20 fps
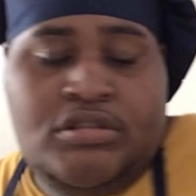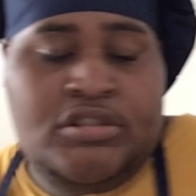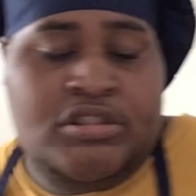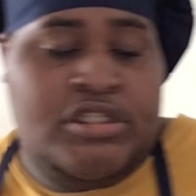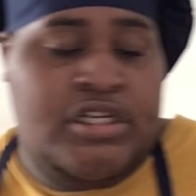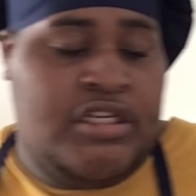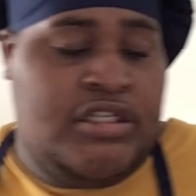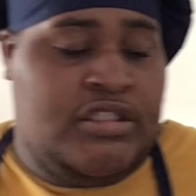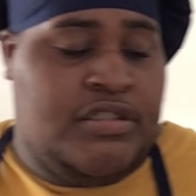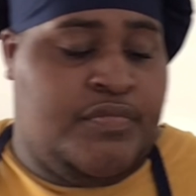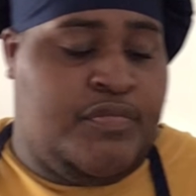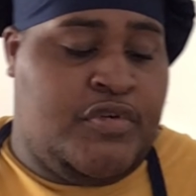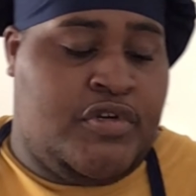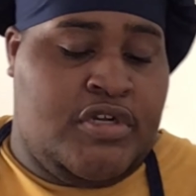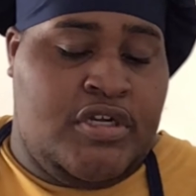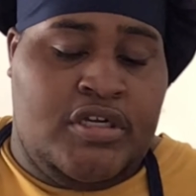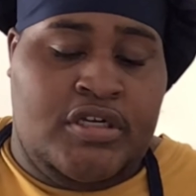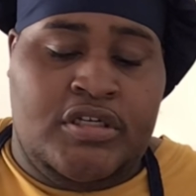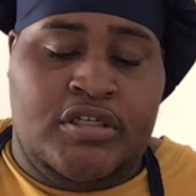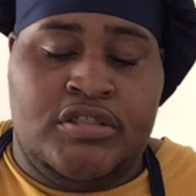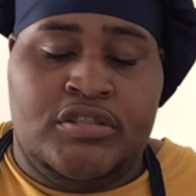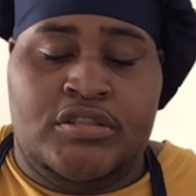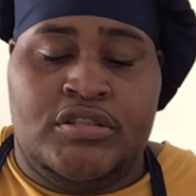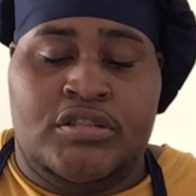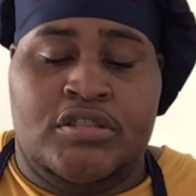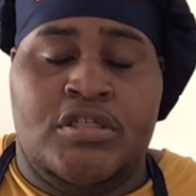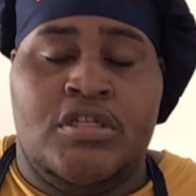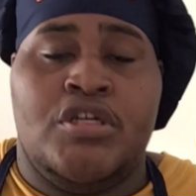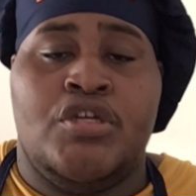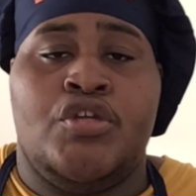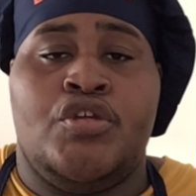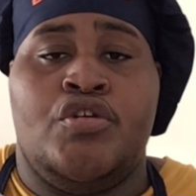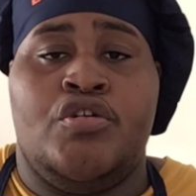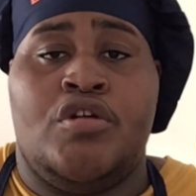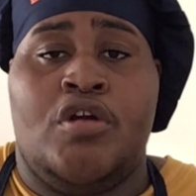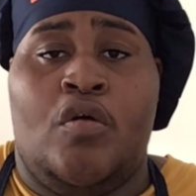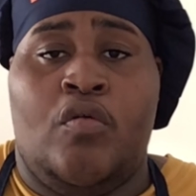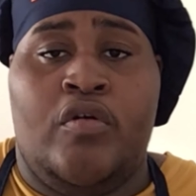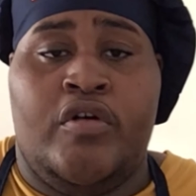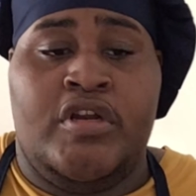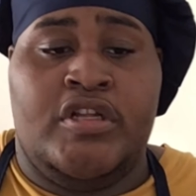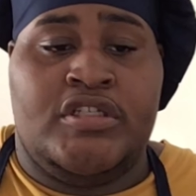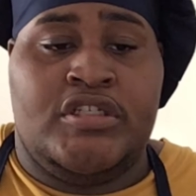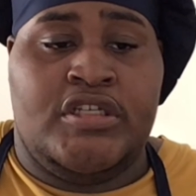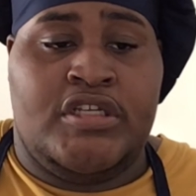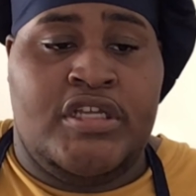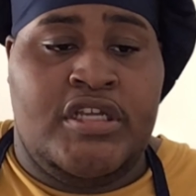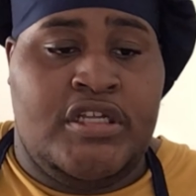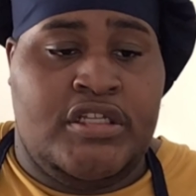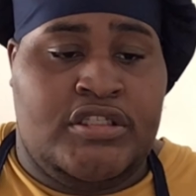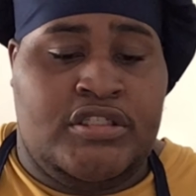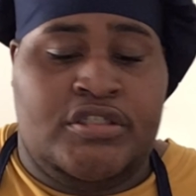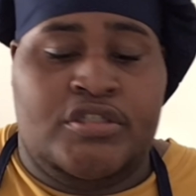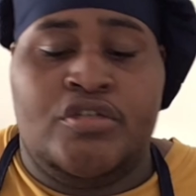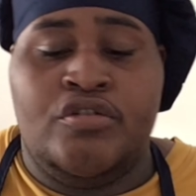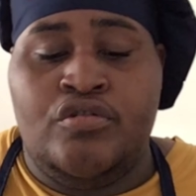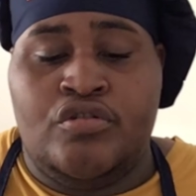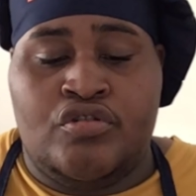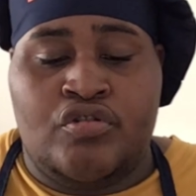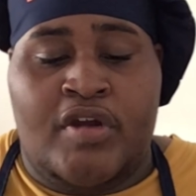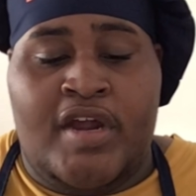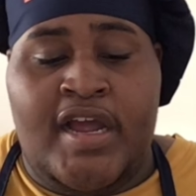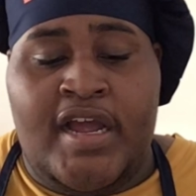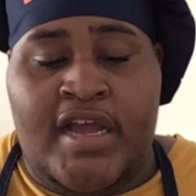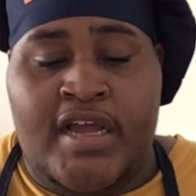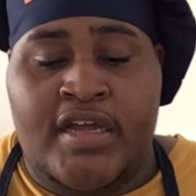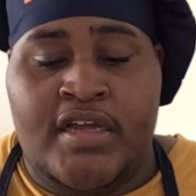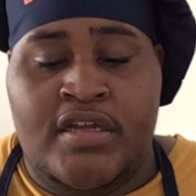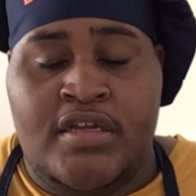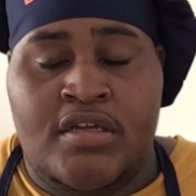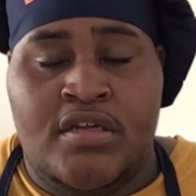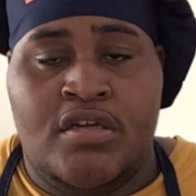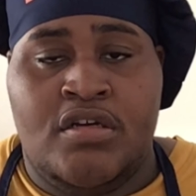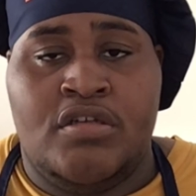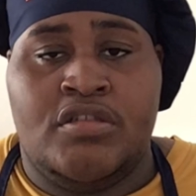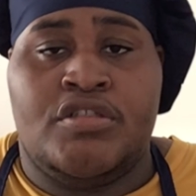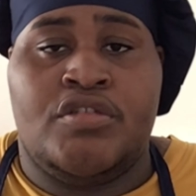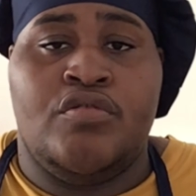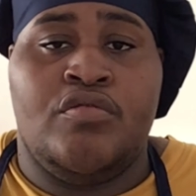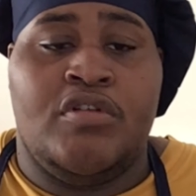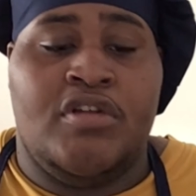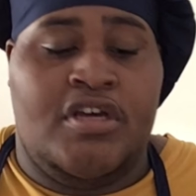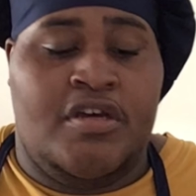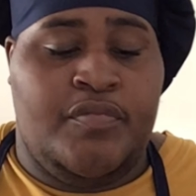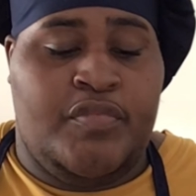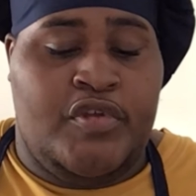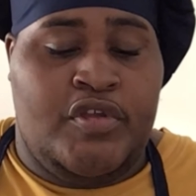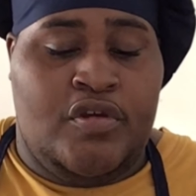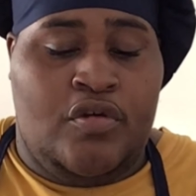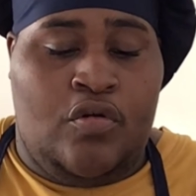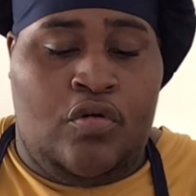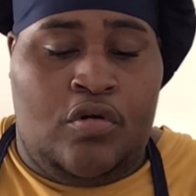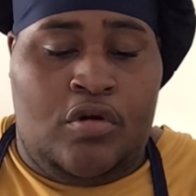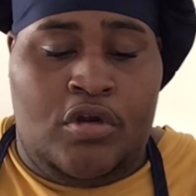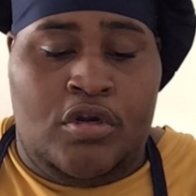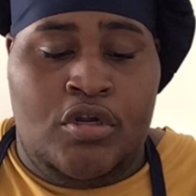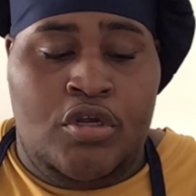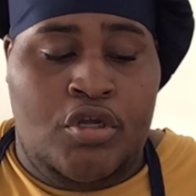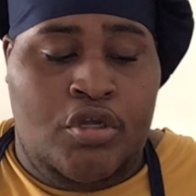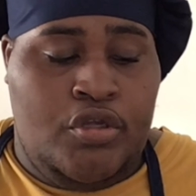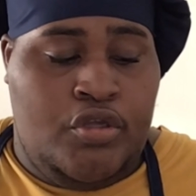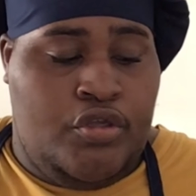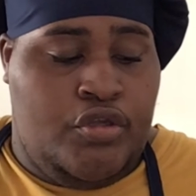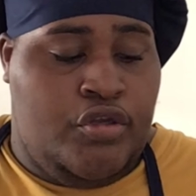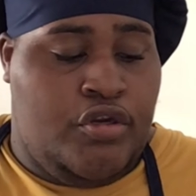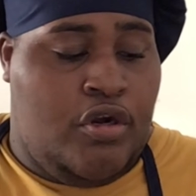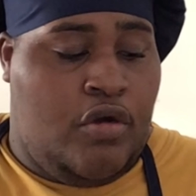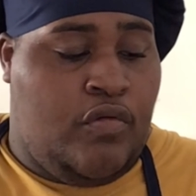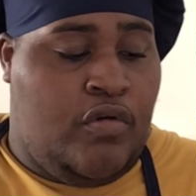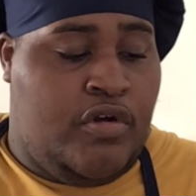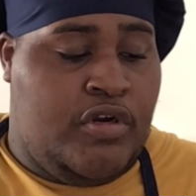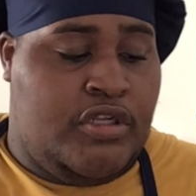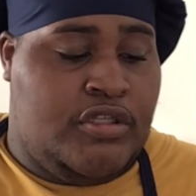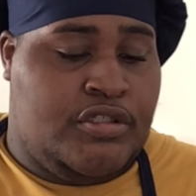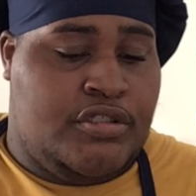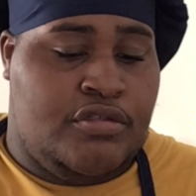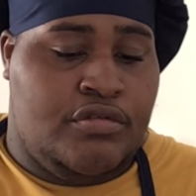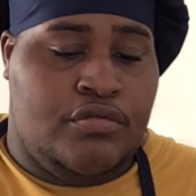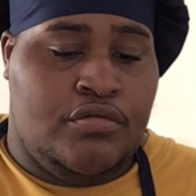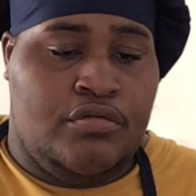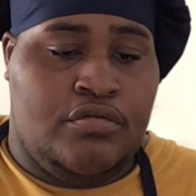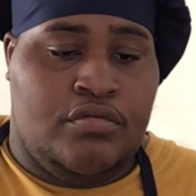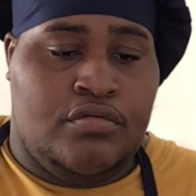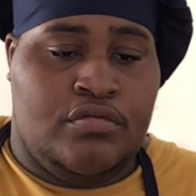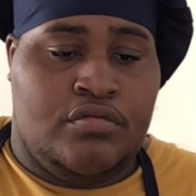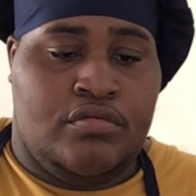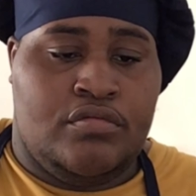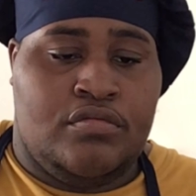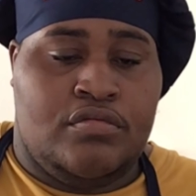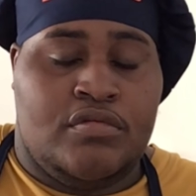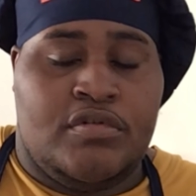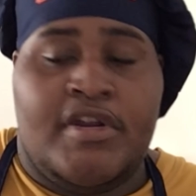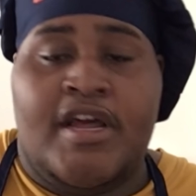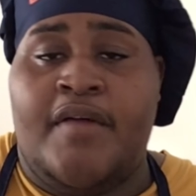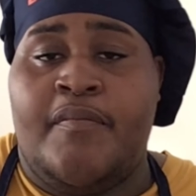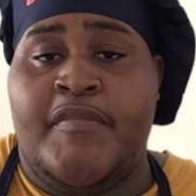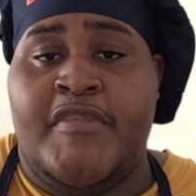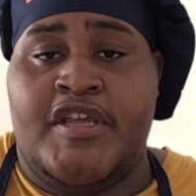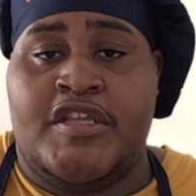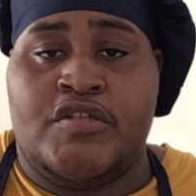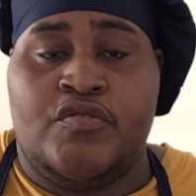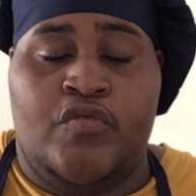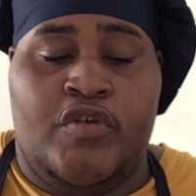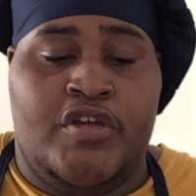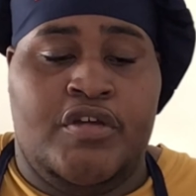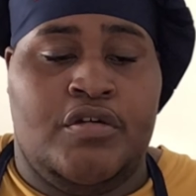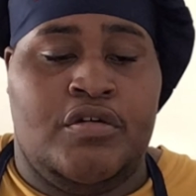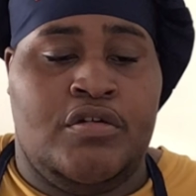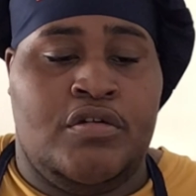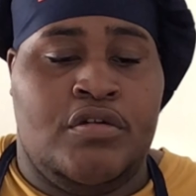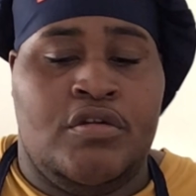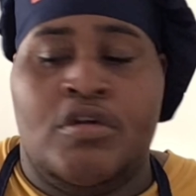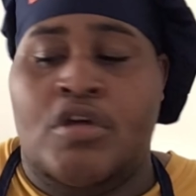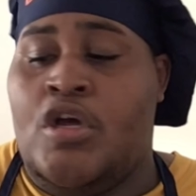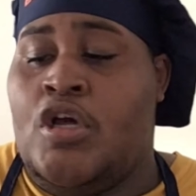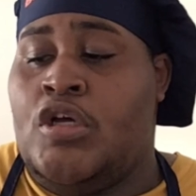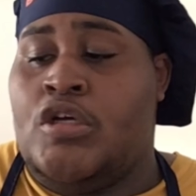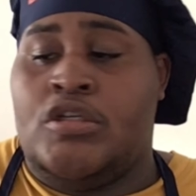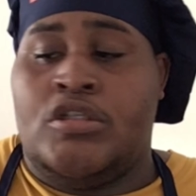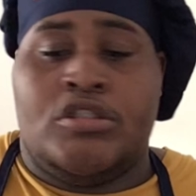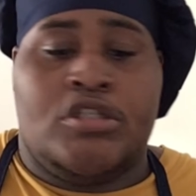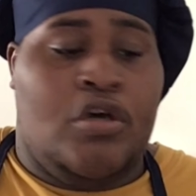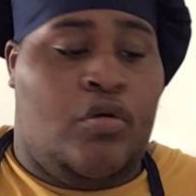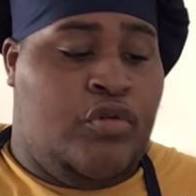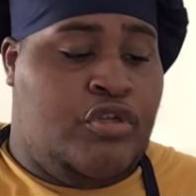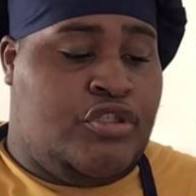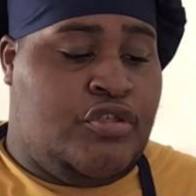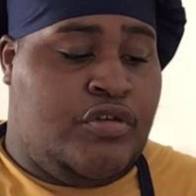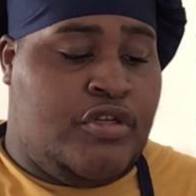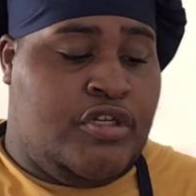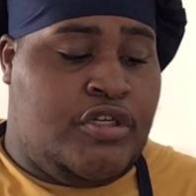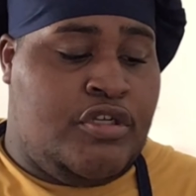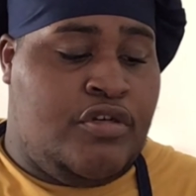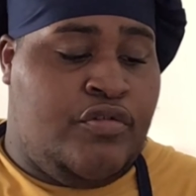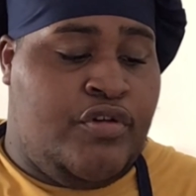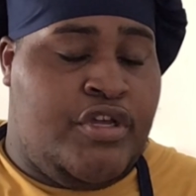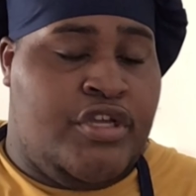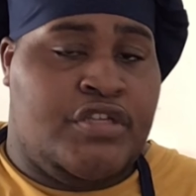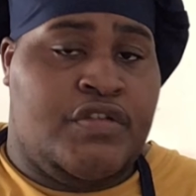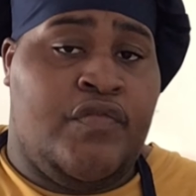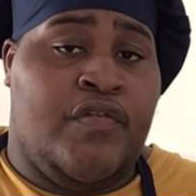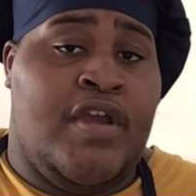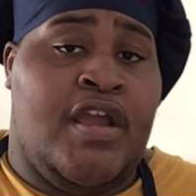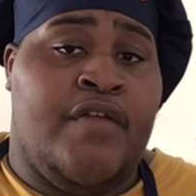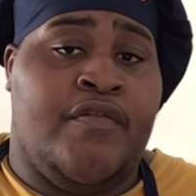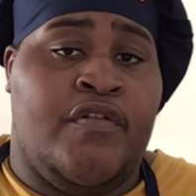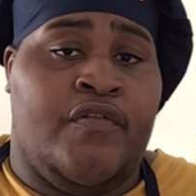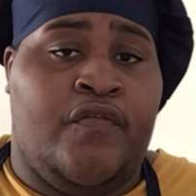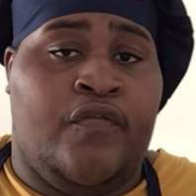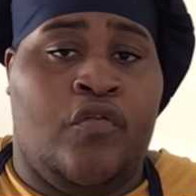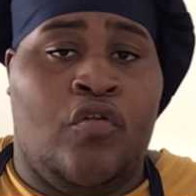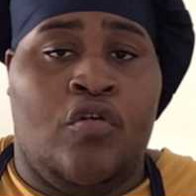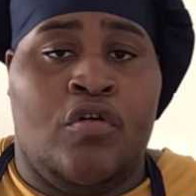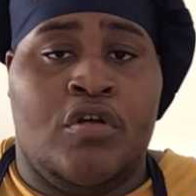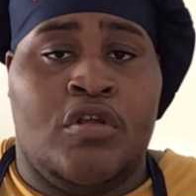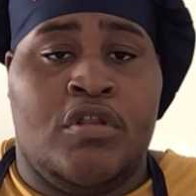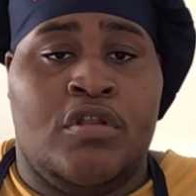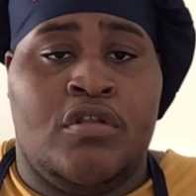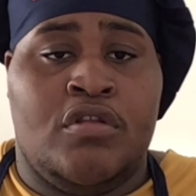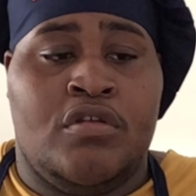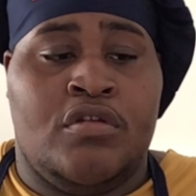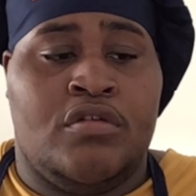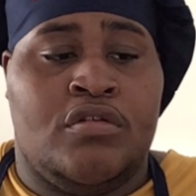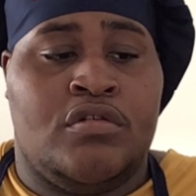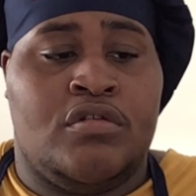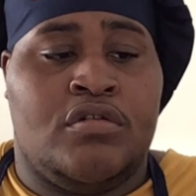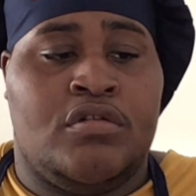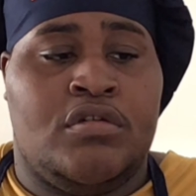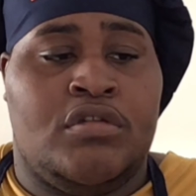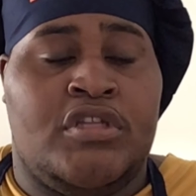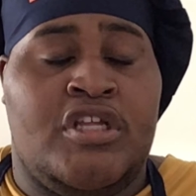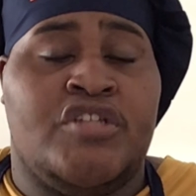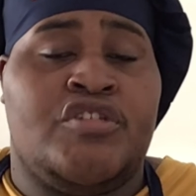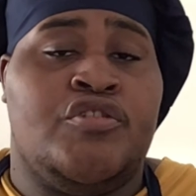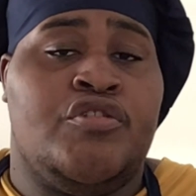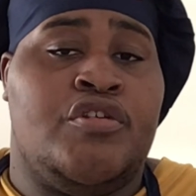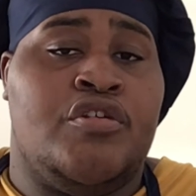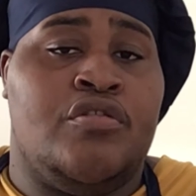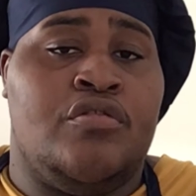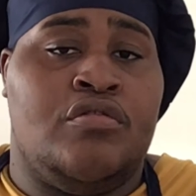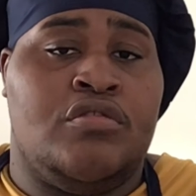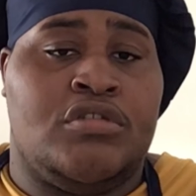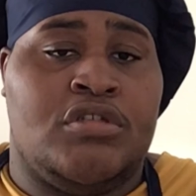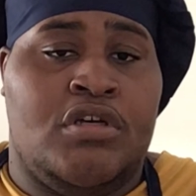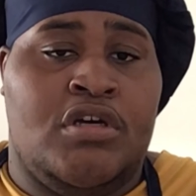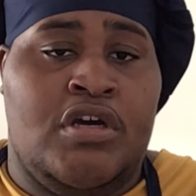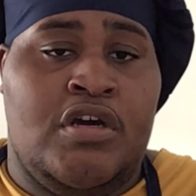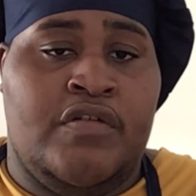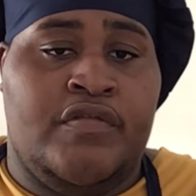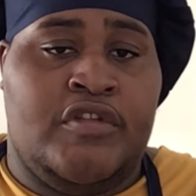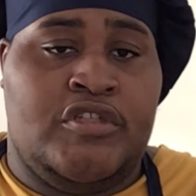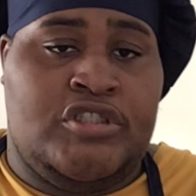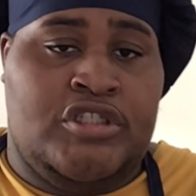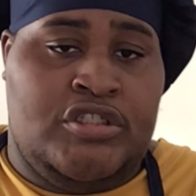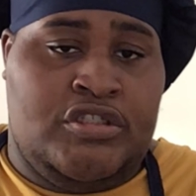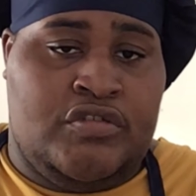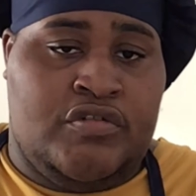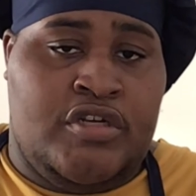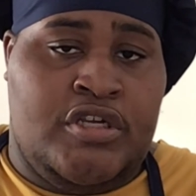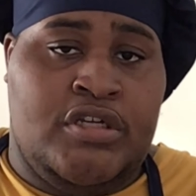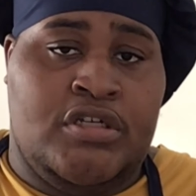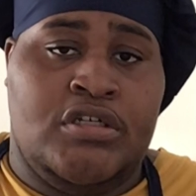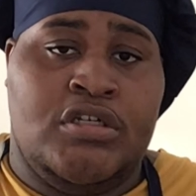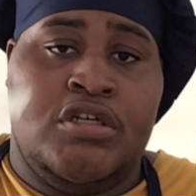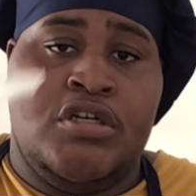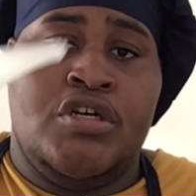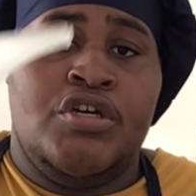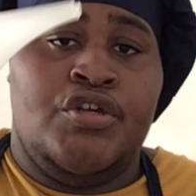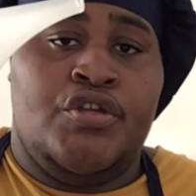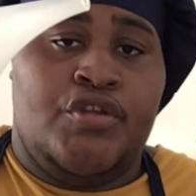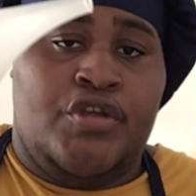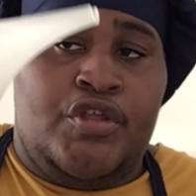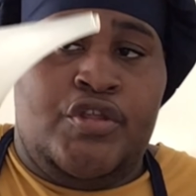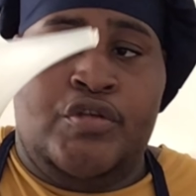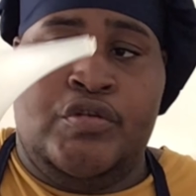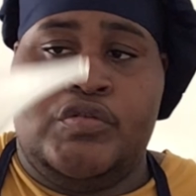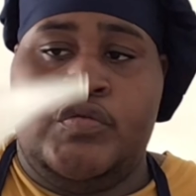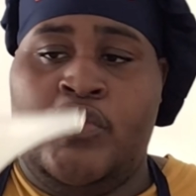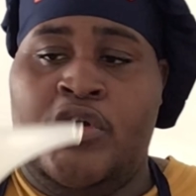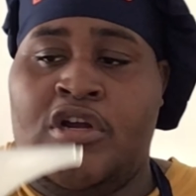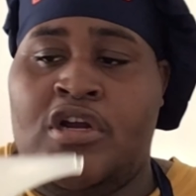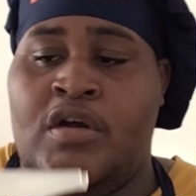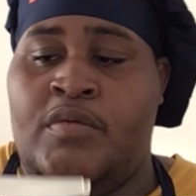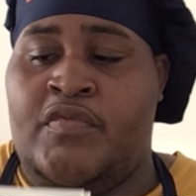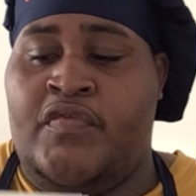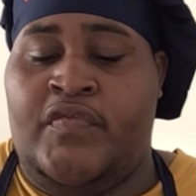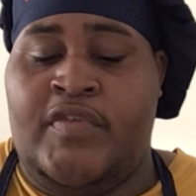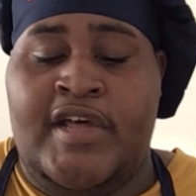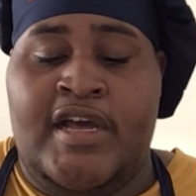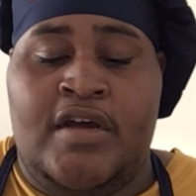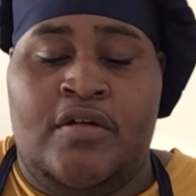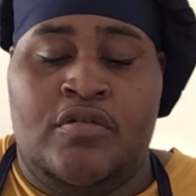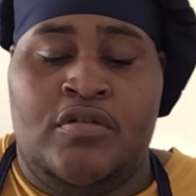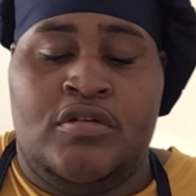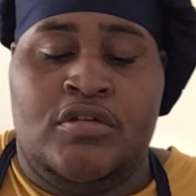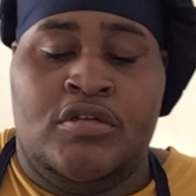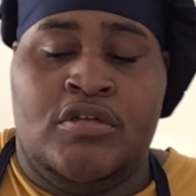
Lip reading: just because you don't want it to get too dry, too lumpy, or you don't want it to not mix well. So what you could do is for every 1/4 that you use of the ginger ale, you can use 1 cup of flour.